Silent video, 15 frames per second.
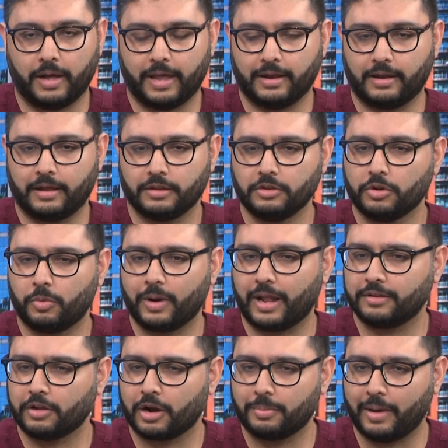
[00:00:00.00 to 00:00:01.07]
and when I
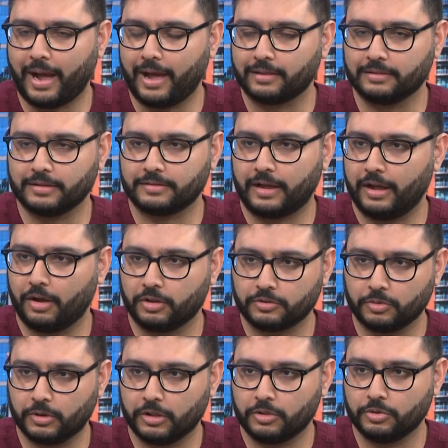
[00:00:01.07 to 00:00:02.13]
talk about athletes, I
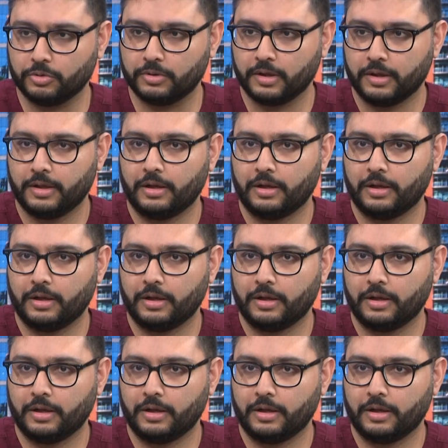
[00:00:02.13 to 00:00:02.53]
also include